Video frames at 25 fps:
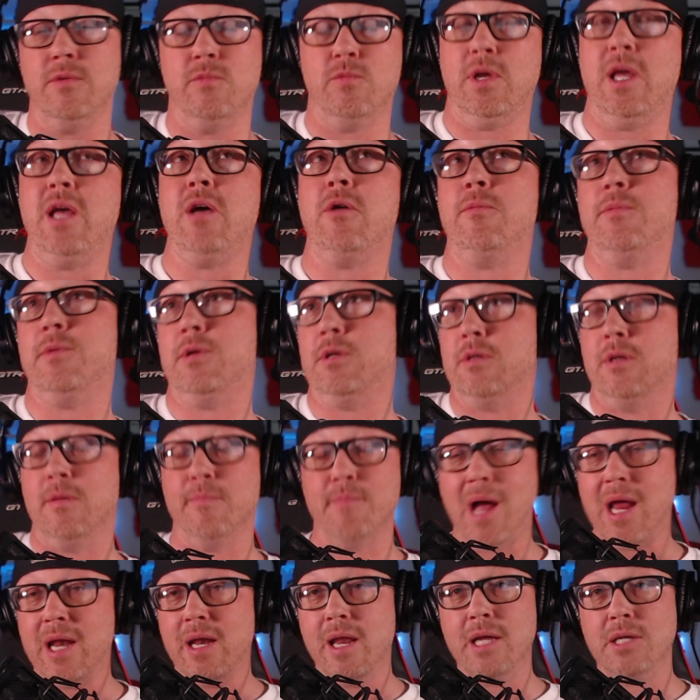hell,
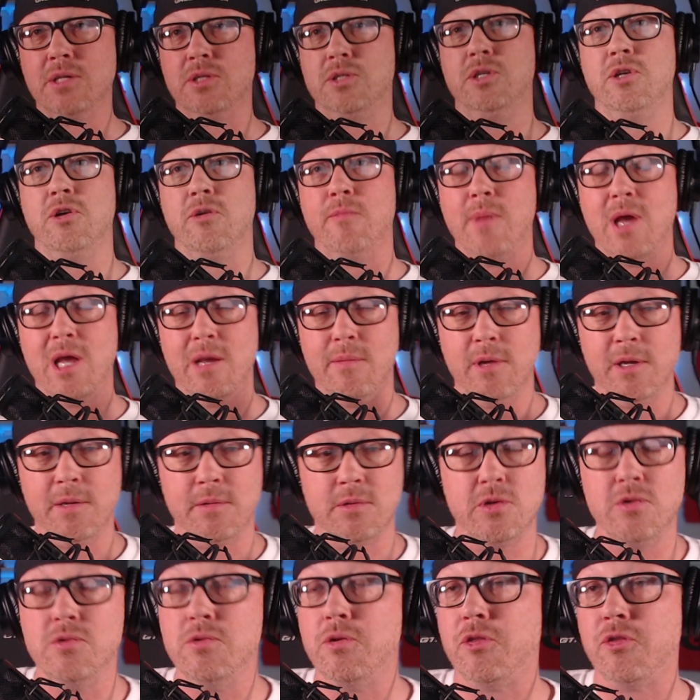by next year maybe,
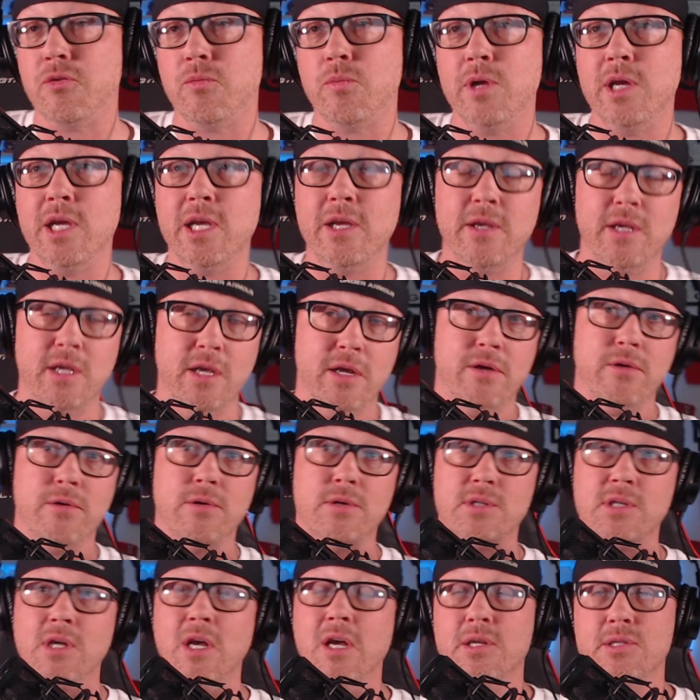two to three years,